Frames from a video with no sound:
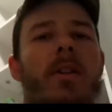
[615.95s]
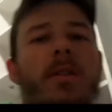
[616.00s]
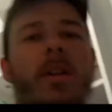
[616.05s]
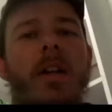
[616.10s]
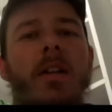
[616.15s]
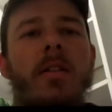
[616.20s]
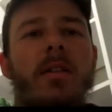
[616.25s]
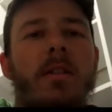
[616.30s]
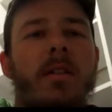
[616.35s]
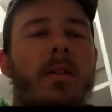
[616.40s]

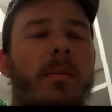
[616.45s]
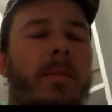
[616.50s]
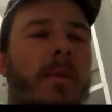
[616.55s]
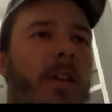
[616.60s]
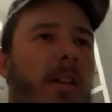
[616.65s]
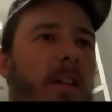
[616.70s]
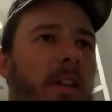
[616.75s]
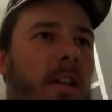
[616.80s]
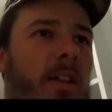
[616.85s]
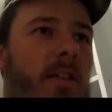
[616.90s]
that's a little bit
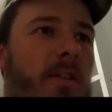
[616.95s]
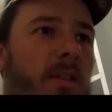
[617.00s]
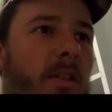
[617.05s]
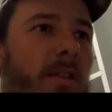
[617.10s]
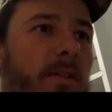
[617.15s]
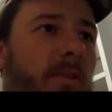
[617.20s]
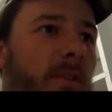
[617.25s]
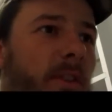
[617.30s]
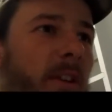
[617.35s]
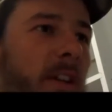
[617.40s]
of history
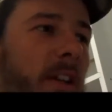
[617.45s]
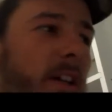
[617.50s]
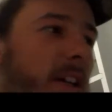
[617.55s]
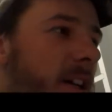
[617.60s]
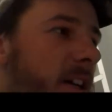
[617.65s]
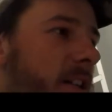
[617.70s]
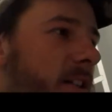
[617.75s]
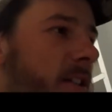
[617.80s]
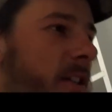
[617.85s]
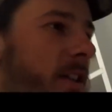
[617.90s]
for you
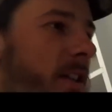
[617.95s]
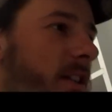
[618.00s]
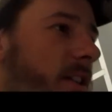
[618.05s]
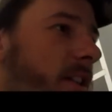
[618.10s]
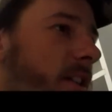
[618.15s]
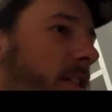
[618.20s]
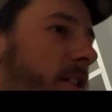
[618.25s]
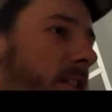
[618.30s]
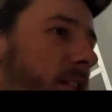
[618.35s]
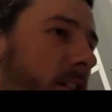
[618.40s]
guys here
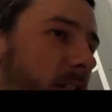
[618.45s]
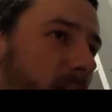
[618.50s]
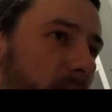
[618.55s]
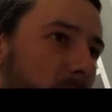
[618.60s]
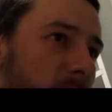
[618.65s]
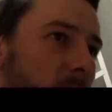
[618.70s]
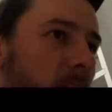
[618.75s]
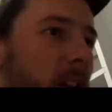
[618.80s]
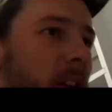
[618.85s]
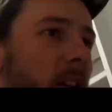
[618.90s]
on the
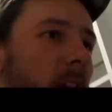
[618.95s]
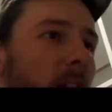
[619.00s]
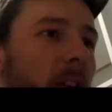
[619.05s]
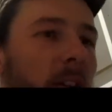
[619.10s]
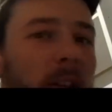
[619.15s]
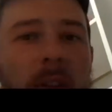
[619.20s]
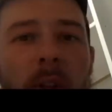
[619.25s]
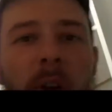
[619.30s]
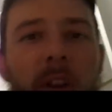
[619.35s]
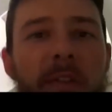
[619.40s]

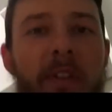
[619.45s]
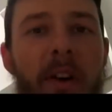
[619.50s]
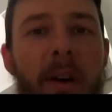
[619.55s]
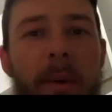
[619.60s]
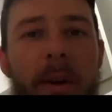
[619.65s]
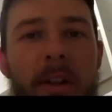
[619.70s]
Toy Farmer